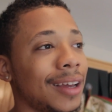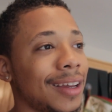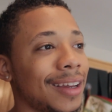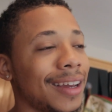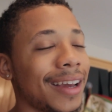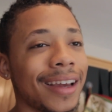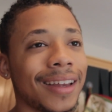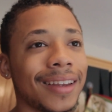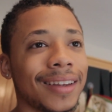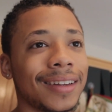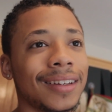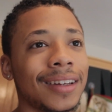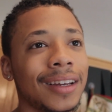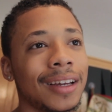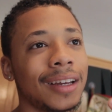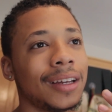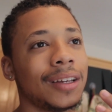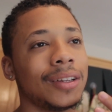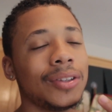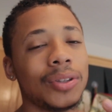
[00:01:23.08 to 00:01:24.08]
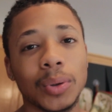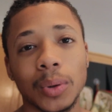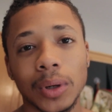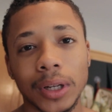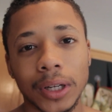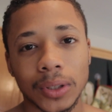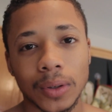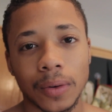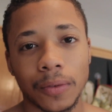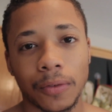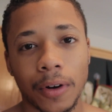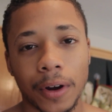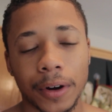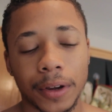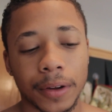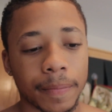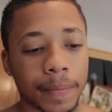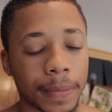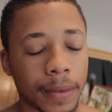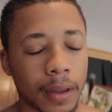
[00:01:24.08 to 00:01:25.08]
And doing legs on
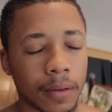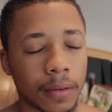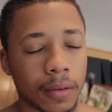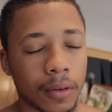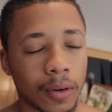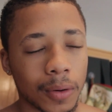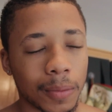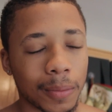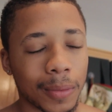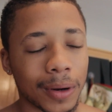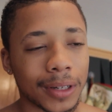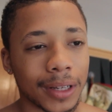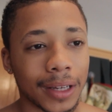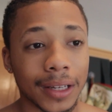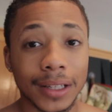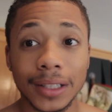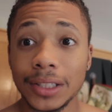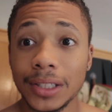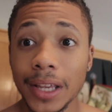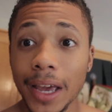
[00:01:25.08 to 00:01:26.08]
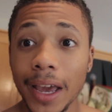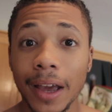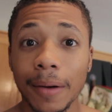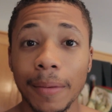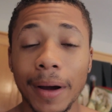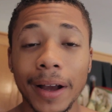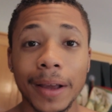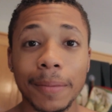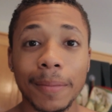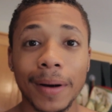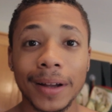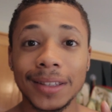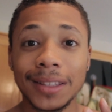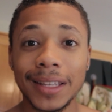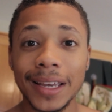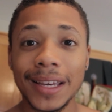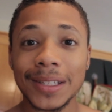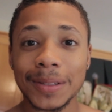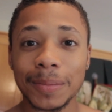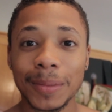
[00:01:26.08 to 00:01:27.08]
Friday, on Monday. Damn, I get my
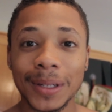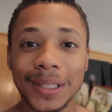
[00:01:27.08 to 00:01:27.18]
days